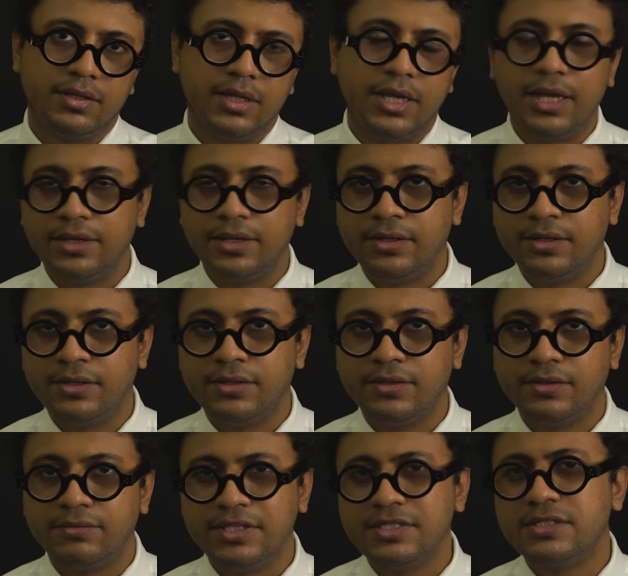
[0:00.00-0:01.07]
and
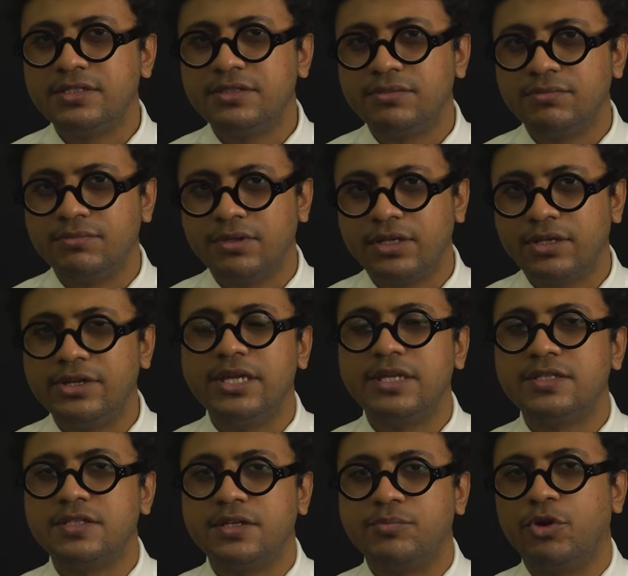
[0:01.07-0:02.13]
this
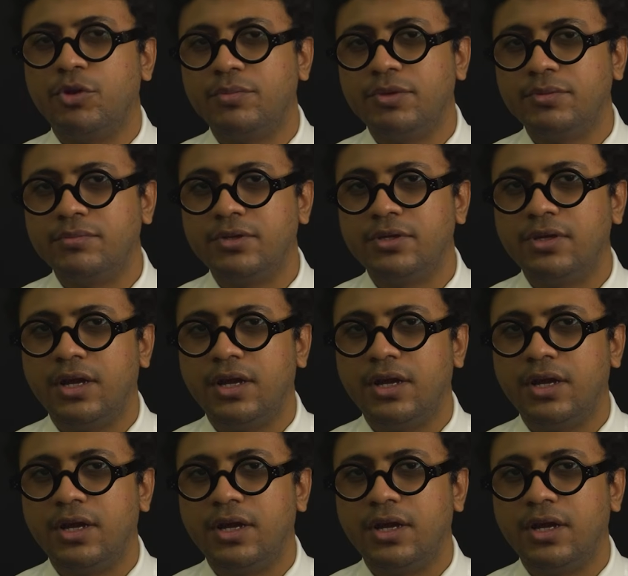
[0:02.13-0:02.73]
creates a problem.